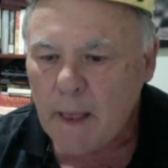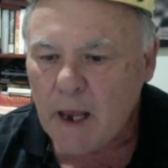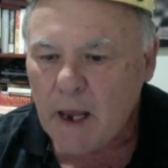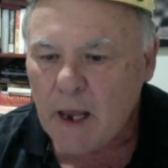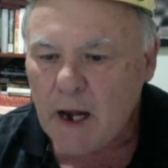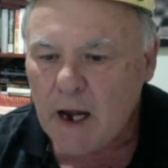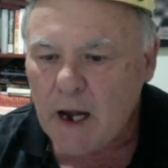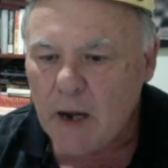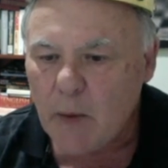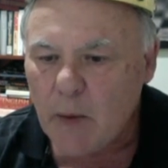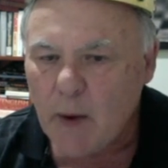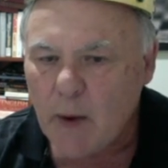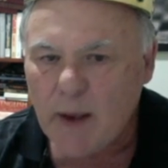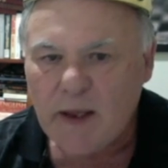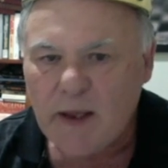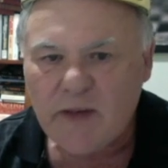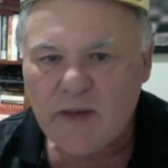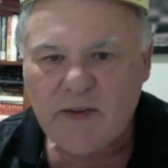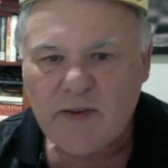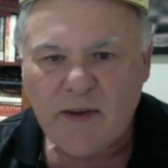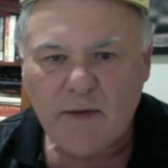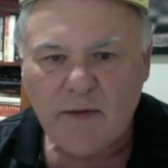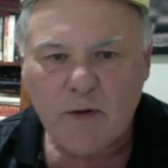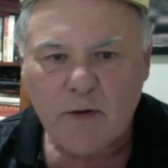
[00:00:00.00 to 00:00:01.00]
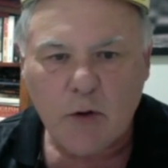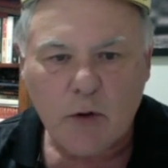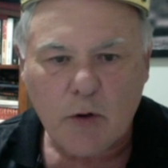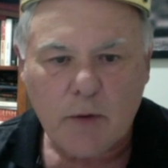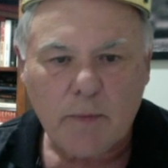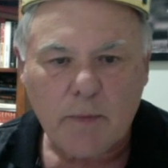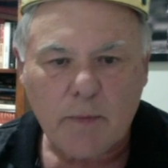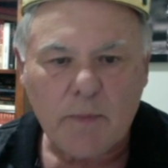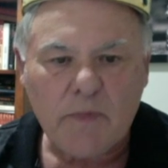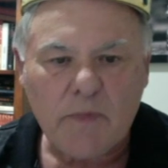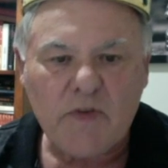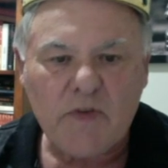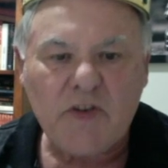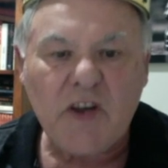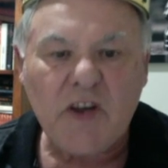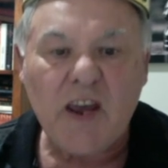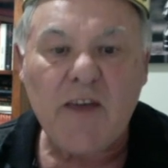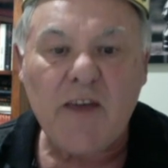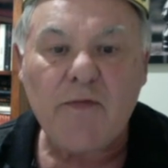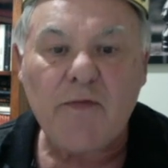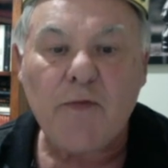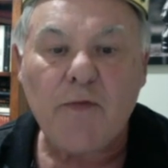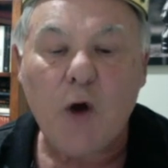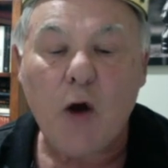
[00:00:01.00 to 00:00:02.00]
Anyway, let's have a look.
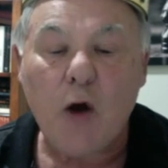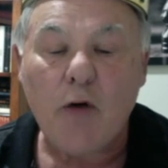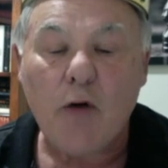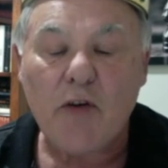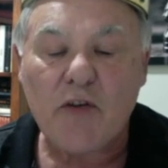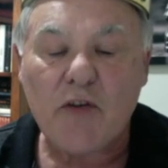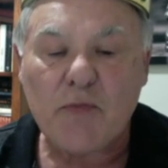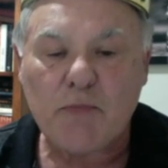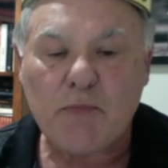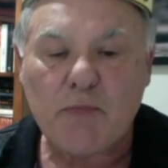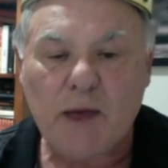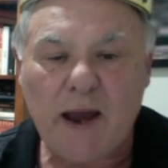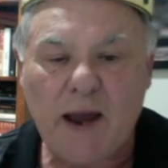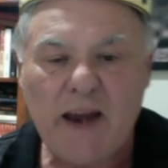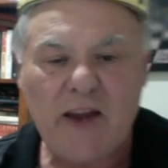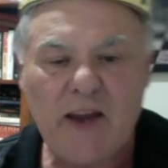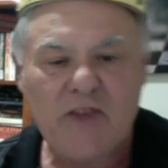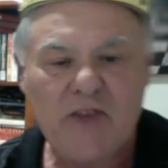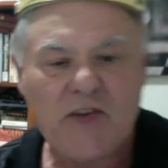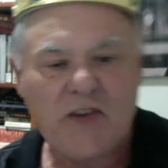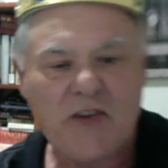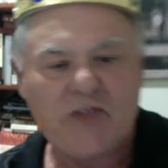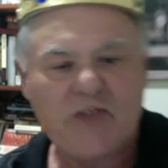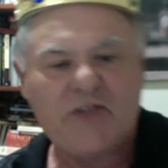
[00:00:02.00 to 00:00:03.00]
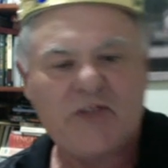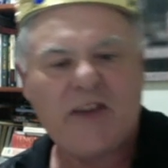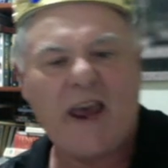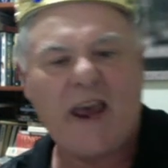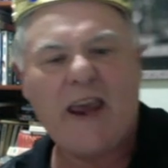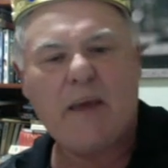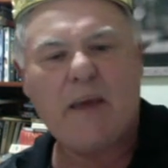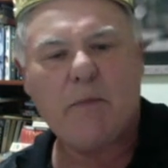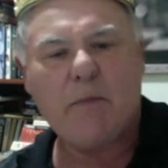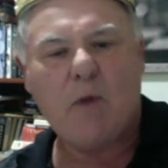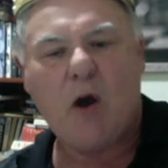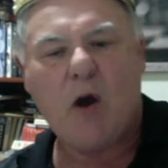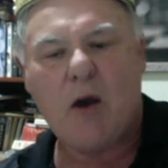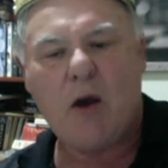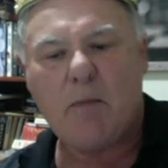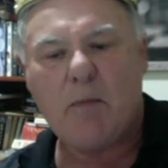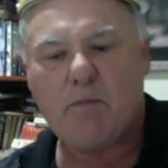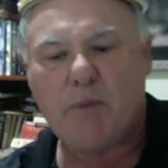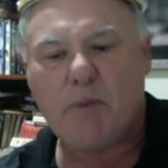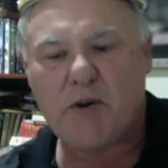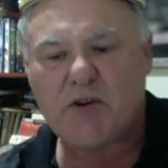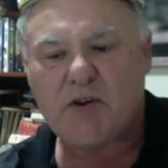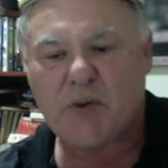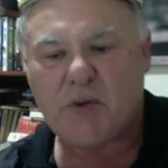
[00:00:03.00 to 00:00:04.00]
d4 is played. He says, "Take my
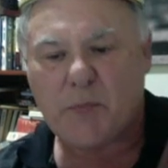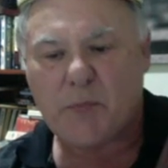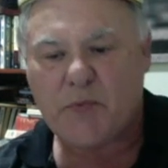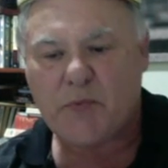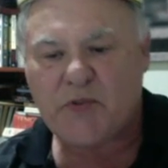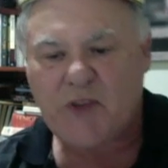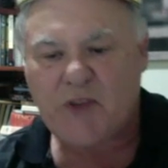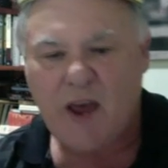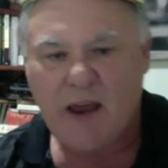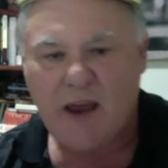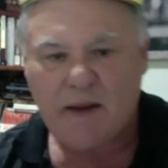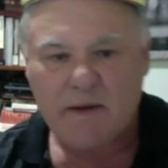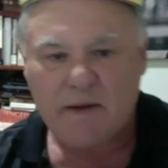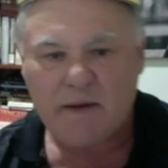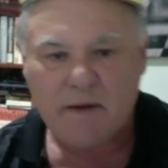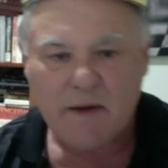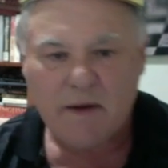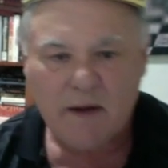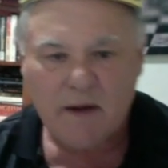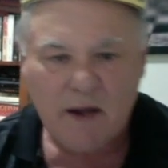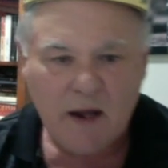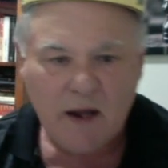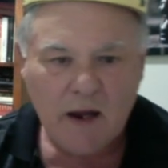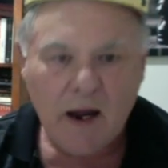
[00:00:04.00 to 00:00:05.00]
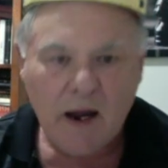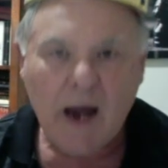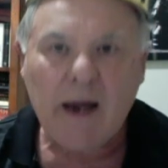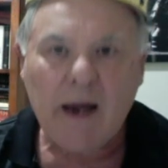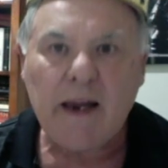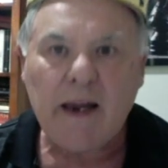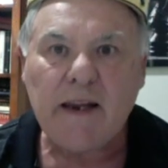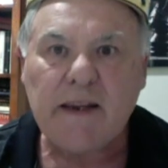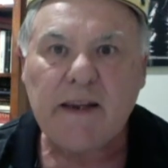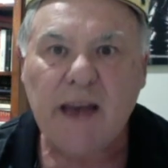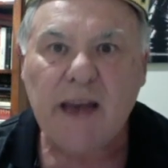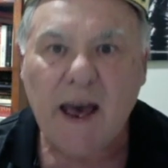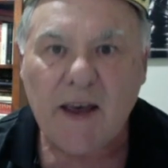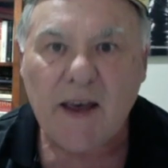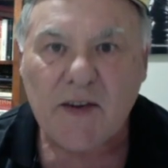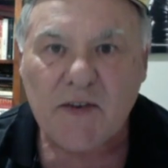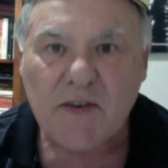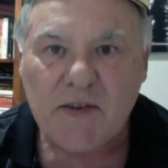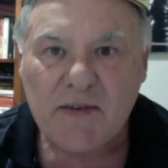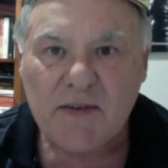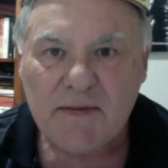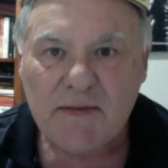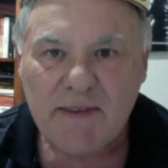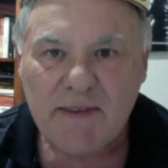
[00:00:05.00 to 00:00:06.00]
bishop, son," and he does.